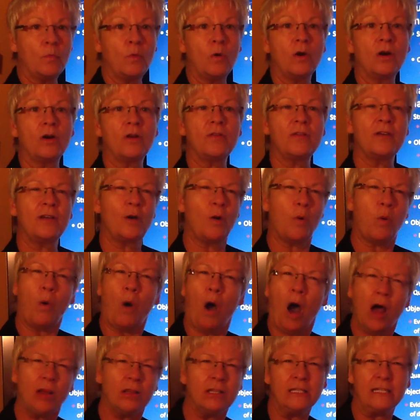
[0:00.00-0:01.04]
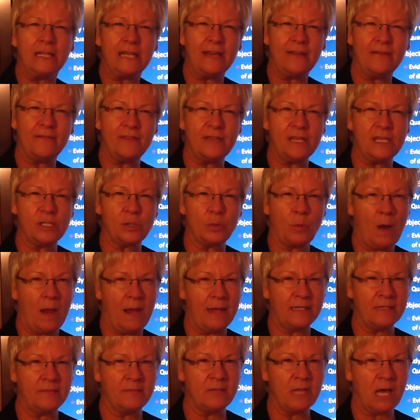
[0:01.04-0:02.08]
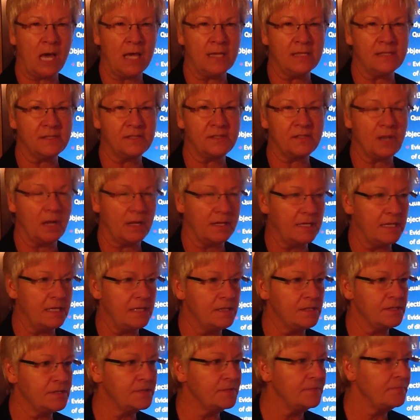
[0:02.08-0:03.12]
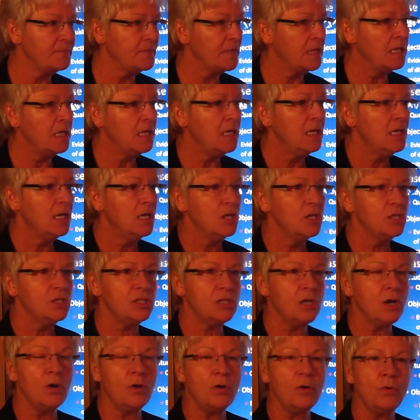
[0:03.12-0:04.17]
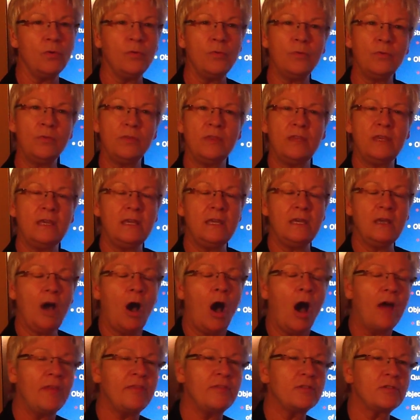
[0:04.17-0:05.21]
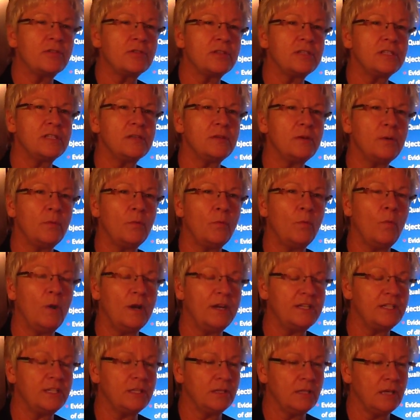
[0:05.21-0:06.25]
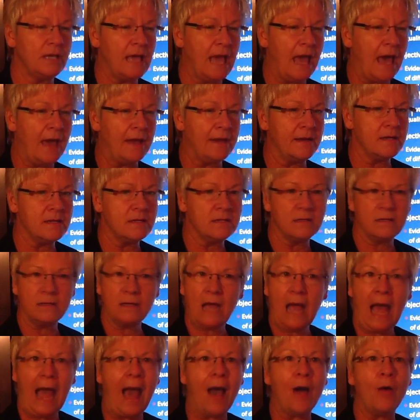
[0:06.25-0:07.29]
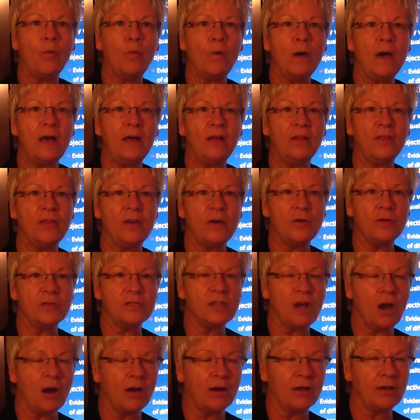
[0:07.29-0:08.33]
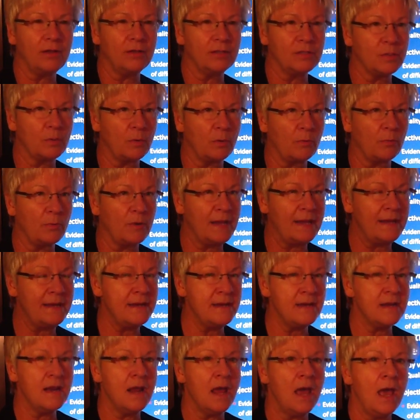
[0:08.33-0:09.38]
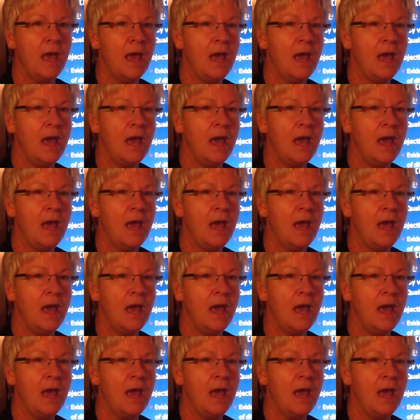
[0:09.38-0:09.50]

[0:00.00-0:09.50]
were the quality of these randomized studies. So the authors wanted to look at how well those articles were written.